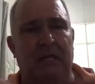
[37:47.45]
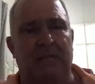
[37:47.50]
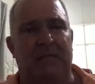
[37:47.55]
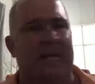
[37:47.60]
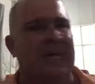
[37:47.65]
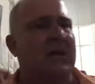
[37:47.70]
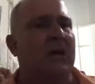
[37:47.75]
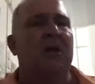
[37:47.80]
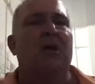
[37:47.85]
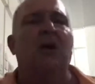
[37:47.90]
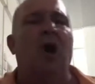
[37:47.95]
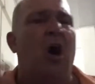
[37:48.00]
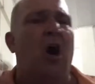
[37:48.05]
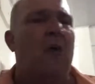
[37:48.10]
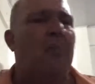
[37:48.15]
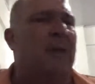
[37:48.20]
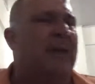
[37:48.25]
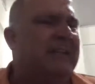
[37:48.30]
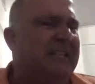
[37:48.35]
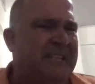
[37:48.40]
Like
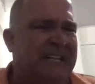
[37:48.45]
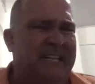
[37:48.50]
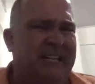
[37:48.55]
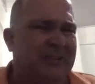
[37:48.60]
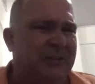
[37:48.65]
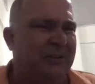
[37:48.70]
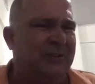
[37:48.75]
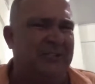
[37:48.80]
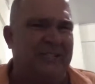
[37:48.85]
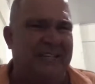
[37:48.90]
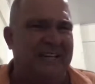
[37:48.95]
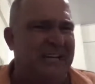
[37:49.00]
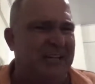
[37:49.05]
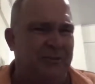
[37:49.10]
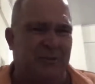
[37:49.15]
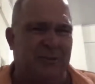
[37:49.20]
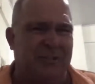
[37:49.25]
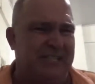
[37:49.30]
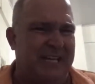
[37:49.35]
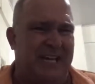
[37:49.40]
all my yield and
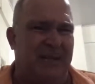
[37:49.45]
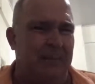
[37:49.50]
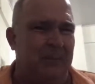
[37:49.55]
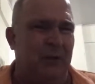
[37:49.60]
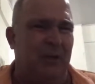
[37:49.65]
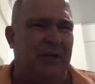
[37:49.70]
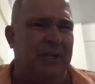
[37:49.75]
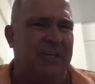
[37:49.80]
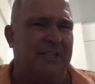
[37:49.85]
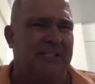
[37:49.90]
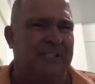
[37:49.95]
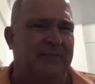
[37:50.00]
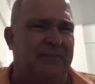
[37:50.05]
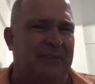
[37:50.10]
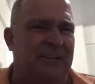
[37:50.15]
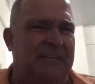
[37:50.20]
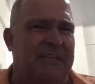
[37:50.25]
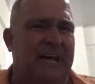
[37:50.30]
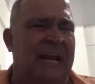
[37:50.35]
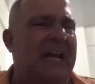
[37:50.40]
interest that I'm earning and stuff
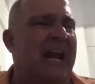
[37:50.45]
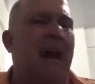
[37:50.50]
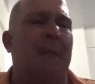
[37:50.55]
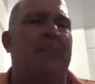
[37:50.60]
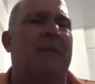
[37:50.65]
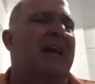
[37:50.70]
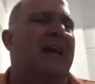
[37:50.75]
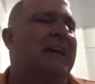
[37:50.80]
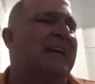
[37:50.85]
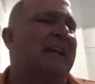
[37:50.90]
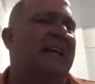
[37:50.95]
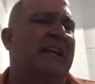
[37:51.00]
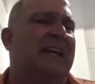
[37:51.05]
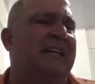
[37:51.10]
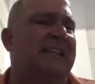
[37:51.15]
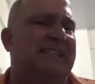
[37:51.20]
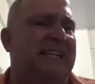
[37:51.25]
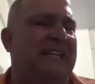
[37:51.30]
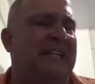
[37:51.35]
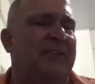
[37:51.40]
like that, I'm not going to
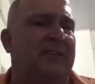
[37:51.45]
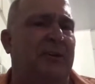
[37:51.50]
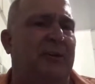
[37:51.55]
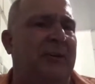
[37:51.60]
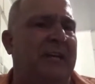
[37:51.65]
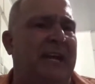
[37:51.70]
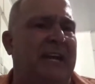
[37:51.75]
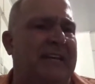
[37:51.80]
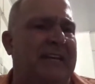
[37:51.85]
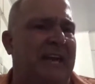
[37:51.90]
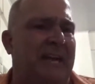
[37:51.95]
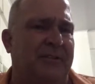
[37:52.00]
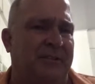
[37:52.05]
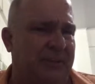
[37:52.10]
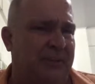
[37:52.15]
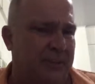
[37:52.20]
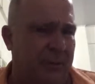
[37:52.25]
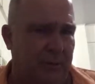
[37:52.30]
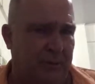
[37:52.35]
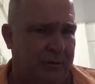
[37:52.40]
exceed
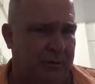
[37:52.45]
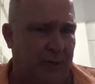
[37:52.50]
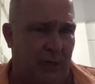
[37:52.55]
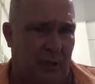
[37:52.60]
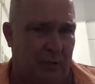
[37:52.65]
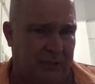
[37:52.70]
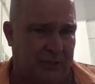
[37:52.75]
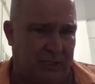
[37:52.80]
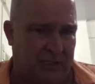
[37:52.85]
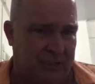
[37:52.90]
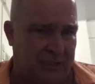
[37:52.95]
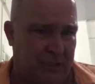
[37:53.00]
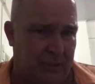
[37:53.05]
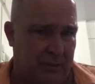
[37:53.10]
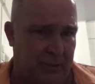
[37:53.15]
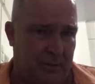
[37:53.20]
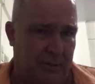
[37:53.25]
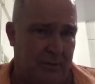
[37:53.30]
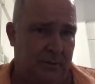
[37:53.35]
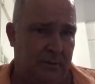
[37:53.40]
$38,200 this
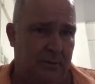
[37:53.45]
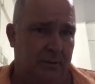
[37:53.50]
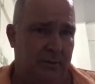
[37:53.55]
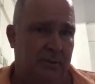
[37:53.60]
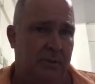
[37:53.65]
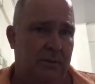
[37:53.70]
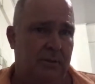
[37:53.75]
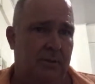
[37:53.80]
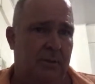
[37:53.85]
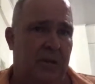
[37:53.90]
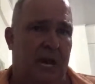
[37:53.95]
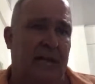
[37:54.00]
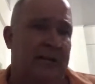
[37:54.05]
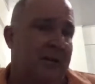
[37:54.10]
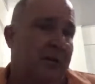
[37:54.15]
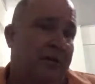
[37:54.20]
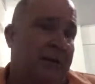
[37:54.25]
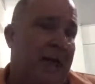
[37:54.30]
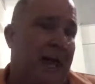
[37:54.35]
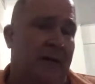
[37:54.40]
year. I
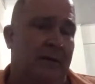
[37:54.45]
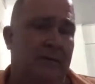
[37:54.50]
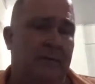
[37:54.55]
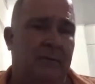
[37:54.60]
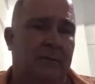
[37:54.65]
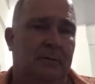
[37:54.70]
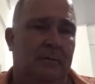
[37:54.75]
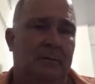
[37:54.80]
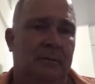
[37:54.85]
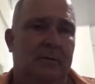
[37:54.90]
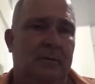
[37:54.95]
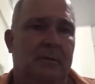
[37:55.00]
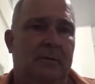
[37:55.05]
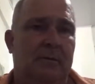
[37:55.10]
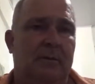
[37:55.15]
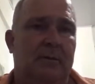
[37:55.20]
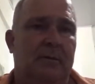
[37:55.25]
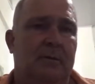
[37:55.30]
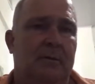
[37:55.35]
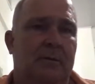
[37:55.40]
know that.
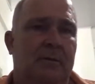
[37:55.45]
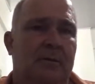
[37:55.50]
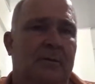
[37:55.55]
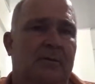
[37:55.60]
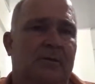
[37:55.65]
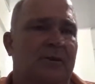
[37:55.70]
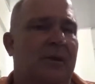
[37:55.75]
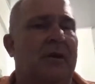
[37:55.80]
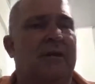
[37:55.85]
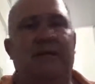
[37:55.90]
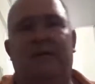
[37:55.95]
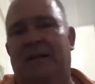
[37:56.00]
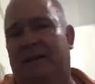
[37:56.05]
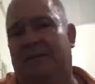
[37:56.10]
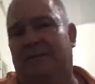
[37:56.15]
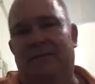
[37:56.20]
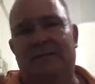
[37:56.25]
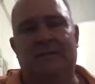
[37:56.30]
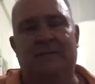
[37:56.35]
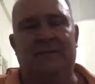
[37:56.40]
So I don't
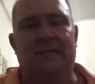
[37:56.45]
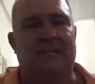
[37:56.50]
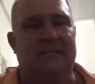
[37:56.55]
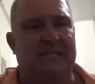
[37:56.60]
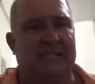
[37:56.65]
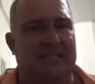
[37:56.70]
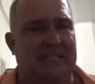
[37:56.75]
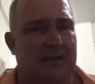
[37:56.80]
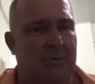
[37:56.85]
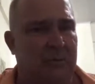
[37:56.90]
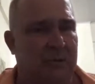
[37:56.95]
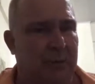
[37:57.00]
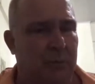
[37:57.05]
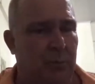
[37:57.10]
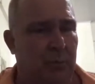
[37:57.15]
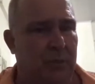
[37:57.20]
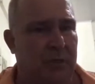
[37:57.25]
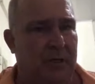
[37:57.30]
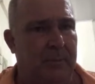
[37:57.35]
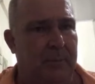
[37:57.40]
have to necessarily
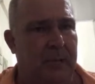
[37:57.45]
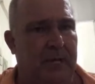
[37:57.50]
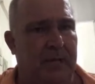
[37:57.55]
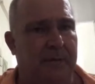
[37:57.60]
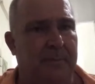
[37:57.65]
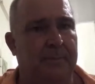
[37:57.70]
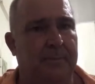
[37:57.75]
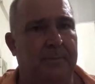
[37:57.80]
worry about it.